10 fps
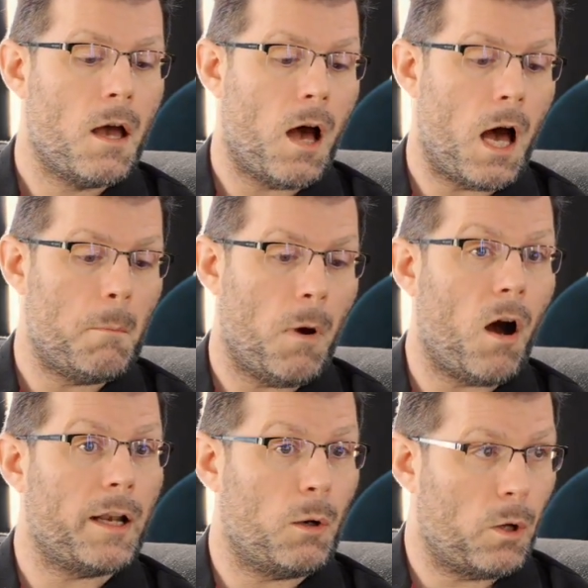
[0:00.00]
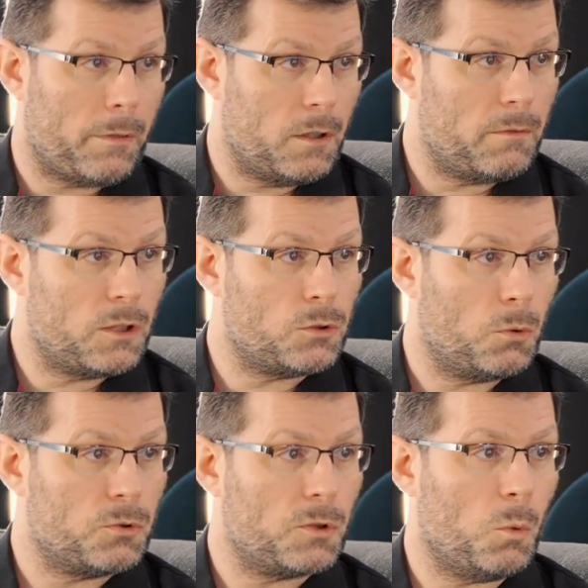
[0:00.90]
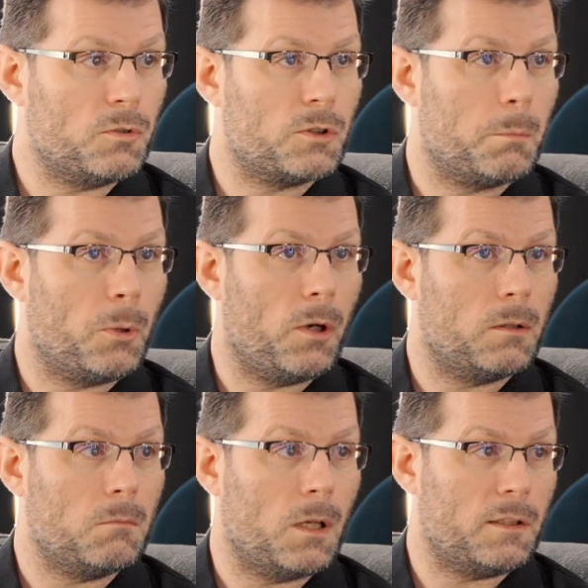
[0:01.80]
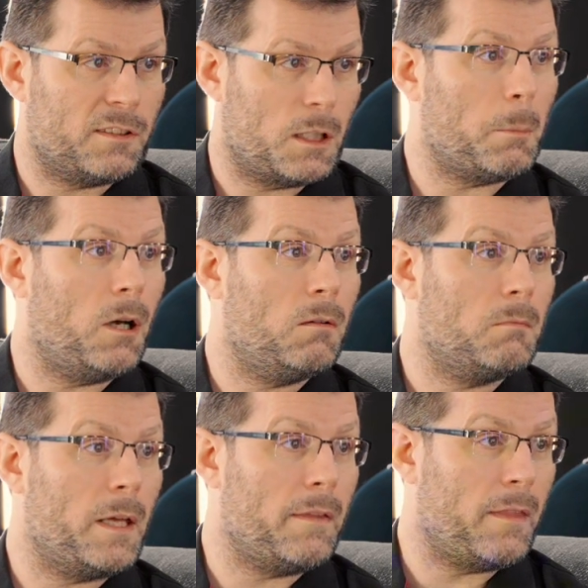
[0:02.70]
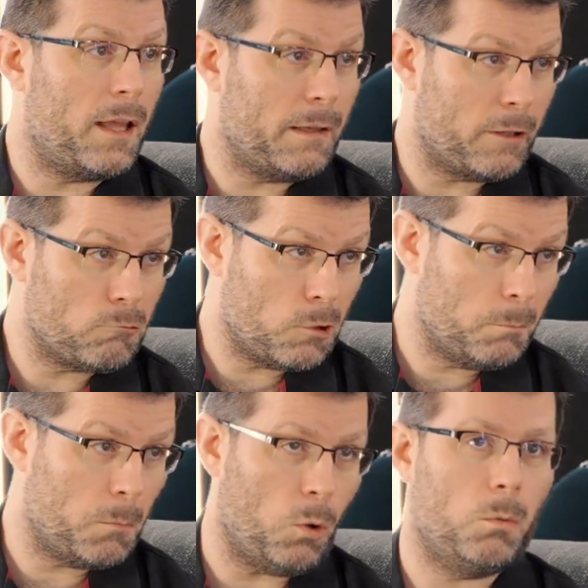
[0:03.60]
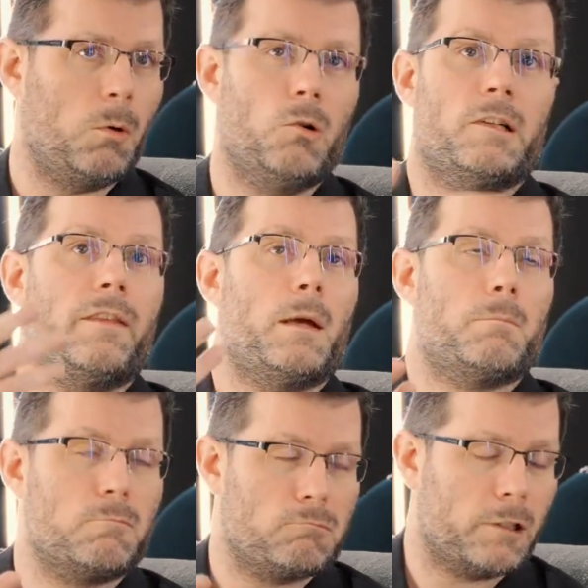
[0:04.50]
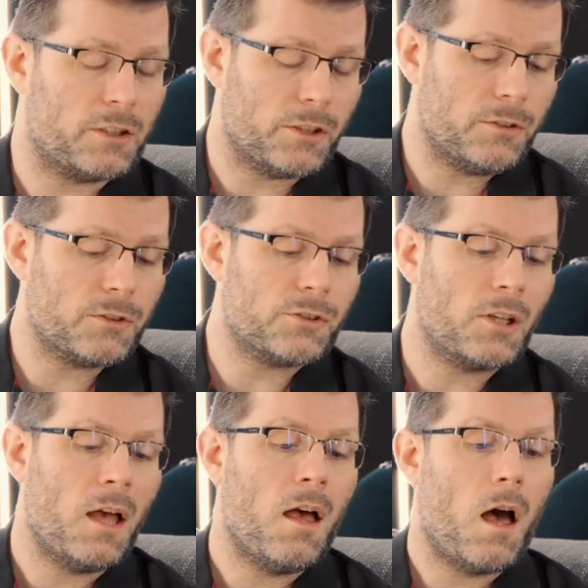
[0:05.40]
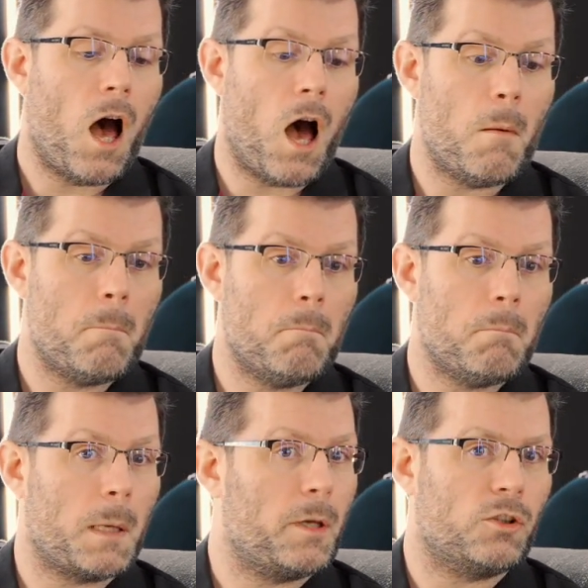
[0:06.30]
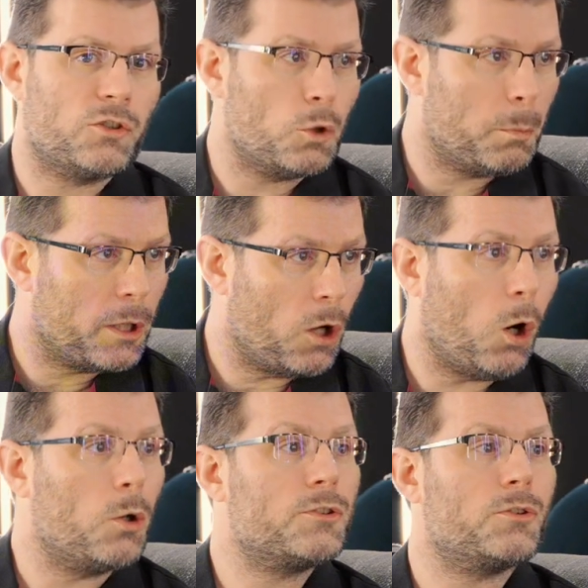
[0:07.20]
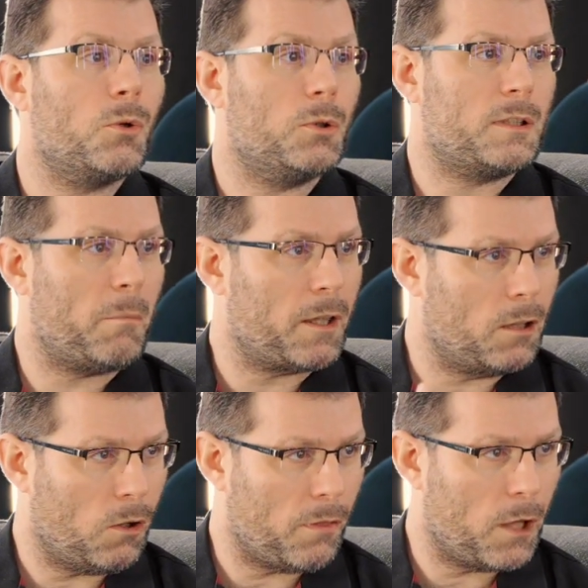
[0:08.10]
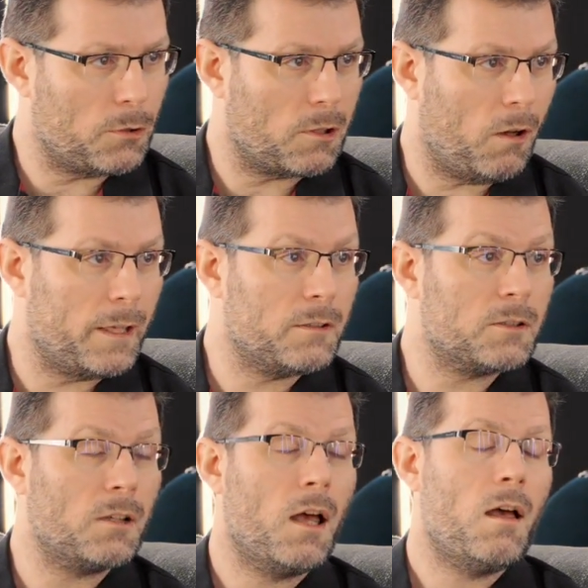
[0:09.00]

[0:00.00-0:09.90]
high net worth individuals that want to put a cinema in their living room or in their residence, maybe a super yacht or something along those lines,